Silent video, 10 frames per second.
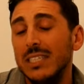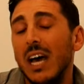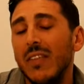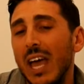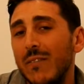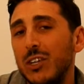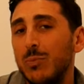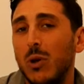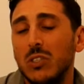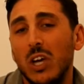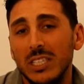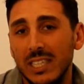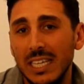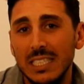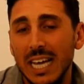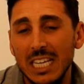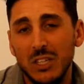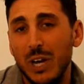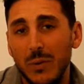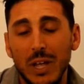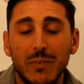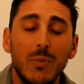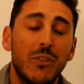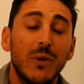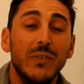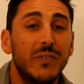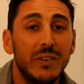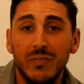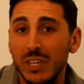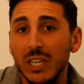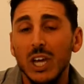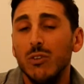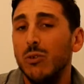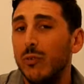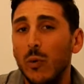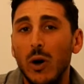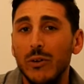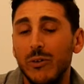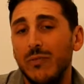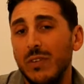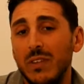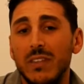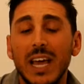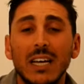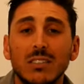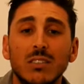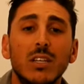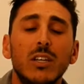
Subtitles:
Now, the average block size these days are anywhere from 350 to 450,000.